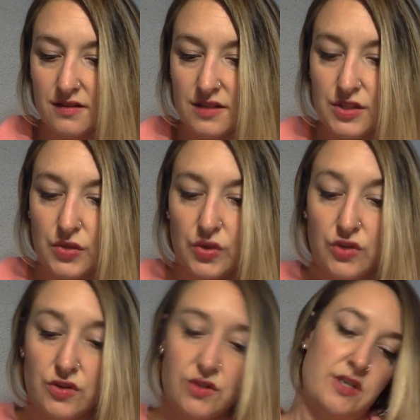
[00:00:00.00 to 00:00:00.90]
So
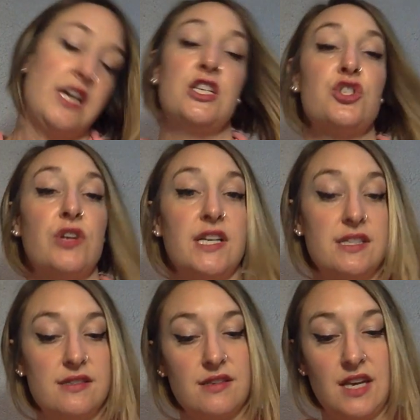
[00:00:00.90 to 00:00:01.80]
your
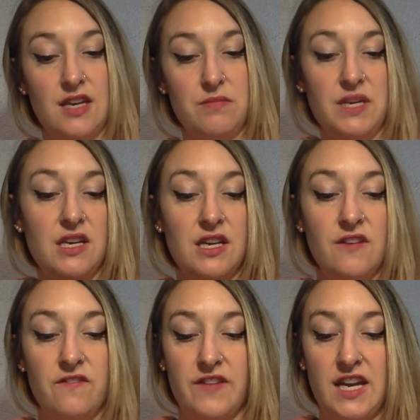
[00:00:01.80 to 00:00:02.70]
interest can be
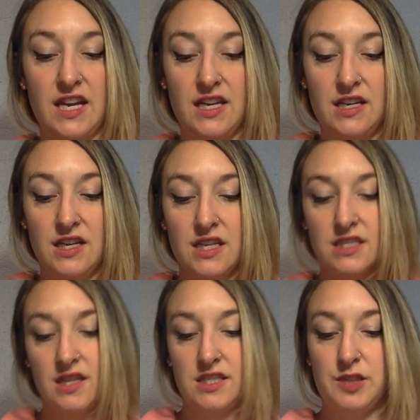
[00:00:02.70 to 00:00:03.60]
conveyed
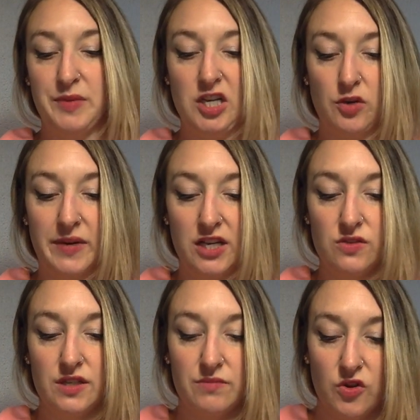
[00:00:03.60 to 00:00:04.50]
to the speaker by
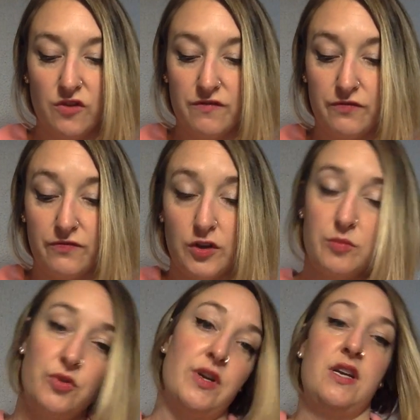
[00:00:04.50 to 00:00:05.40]
using both
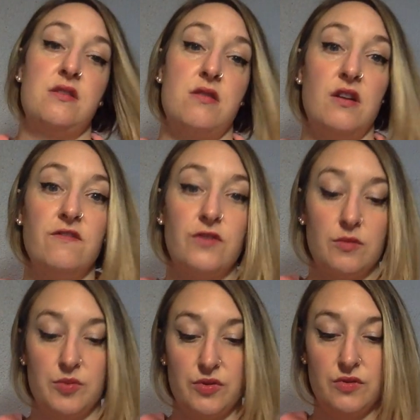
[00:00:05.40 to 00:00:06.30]
verbal and
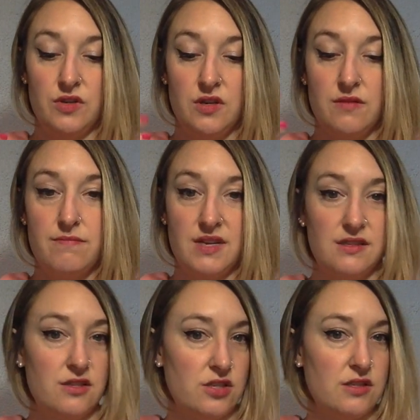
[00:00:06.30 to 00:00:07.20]
nonverbal
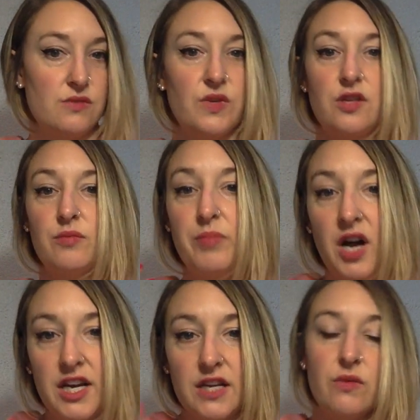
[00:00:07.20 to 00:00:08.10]
messages. With your
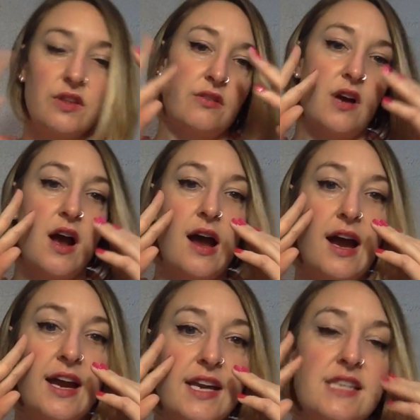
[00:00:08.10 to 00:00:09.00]
body, with your
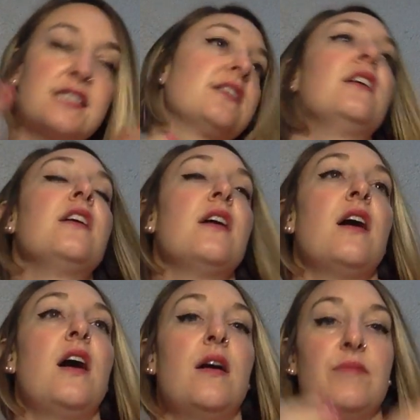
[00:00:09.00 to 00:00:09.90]
eyes,
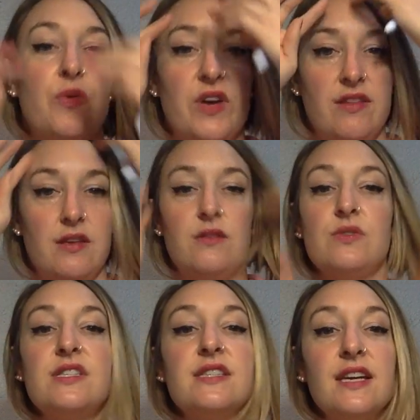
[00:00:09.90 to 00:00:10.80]
the way that you
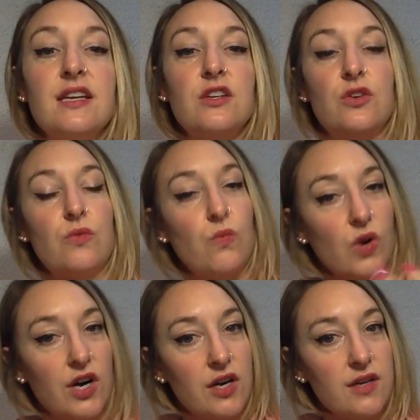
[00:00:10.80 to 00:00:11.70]
sit, your
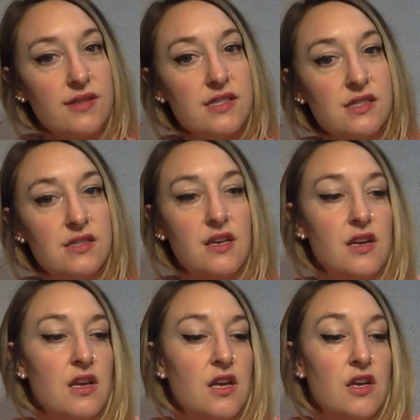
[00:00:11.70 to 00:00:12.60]
words,
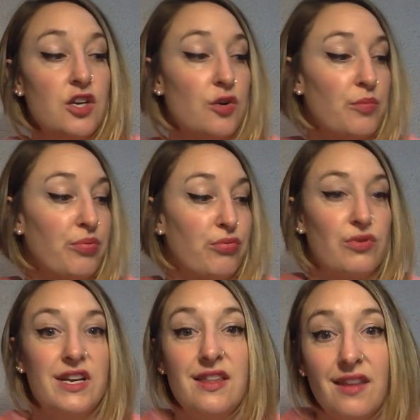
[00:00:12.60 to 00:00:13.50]
your
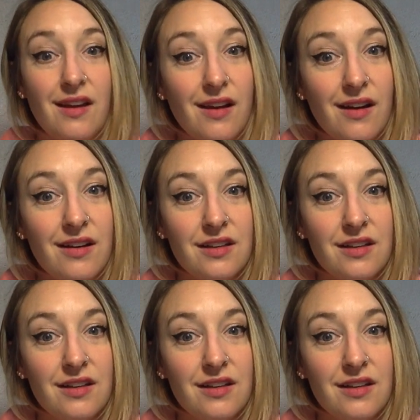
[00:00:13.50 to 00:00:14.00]
breathing.